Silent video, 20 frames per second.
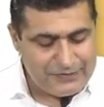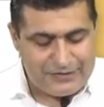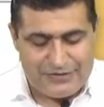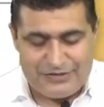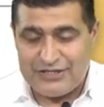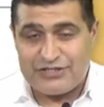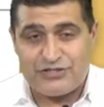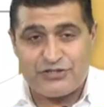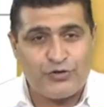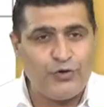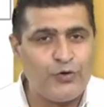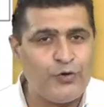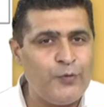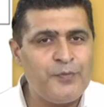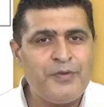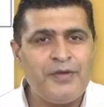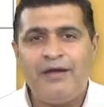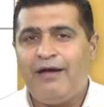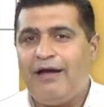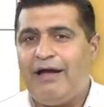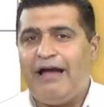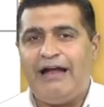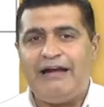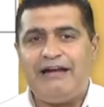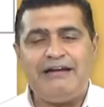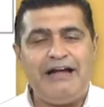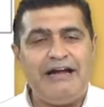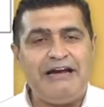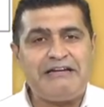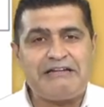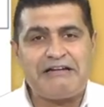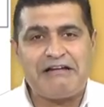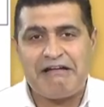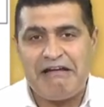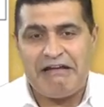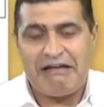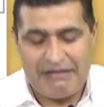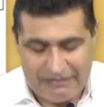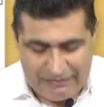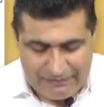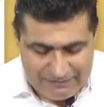just go and click